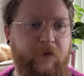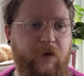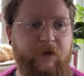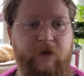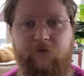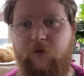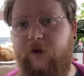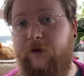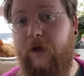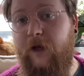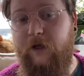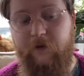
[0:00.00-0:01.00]
I mean, if Wool on
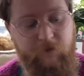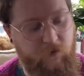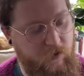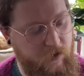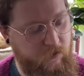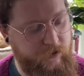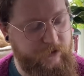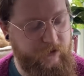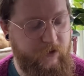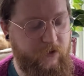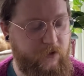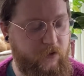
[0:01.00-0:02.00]
the Gang, if you are watching
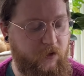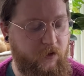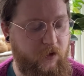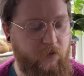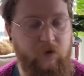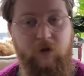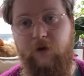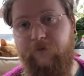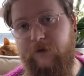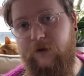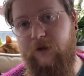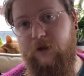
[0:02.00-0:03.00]
this, I would love
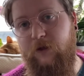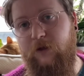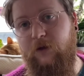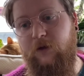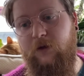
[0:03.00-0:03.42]
to see